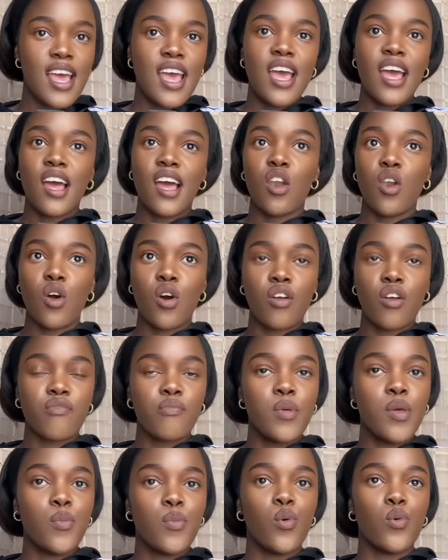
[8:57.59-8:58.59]
A lot of
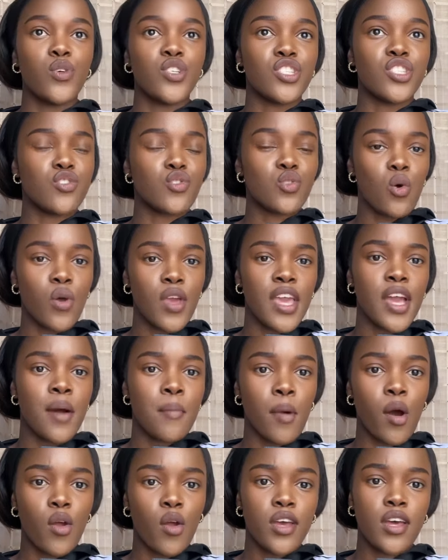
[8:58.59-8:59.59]
people were just talking
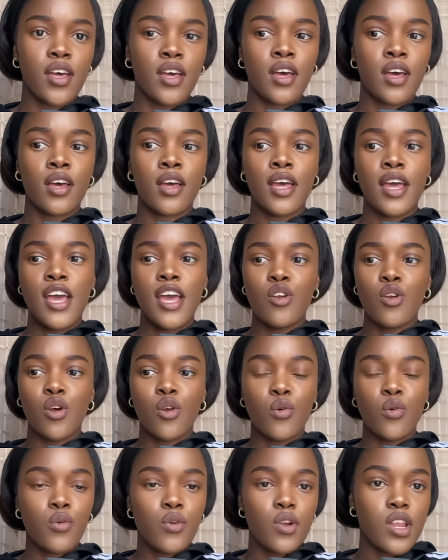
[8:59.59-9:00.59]
about her, not
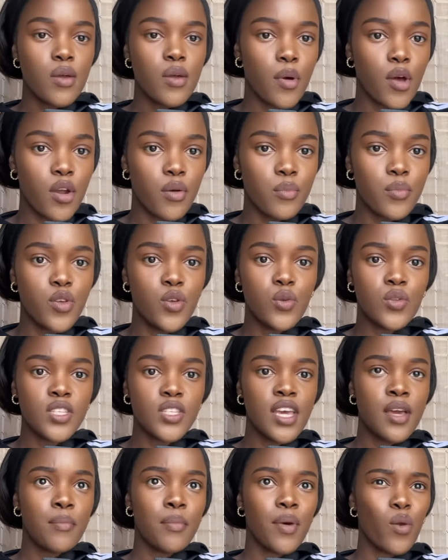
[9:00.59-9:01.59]
only about her
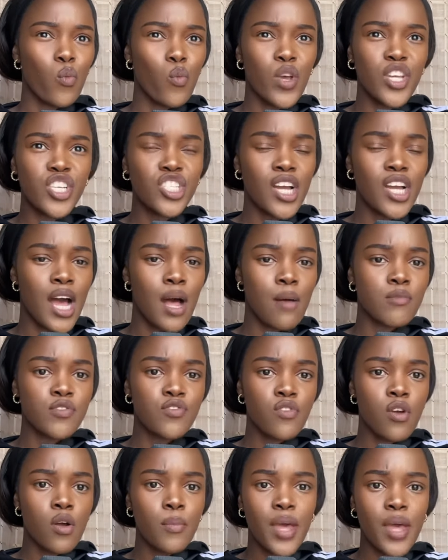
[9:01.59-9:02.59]
music but where she comes
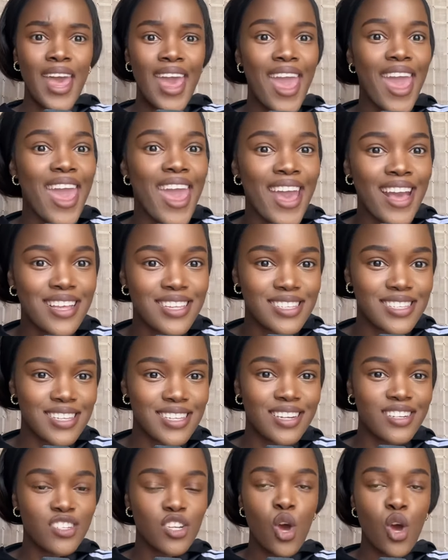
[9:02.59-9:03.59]
from, her
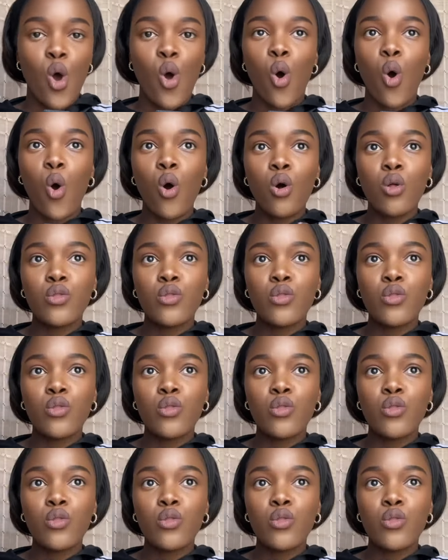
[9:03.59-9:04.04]
accent, all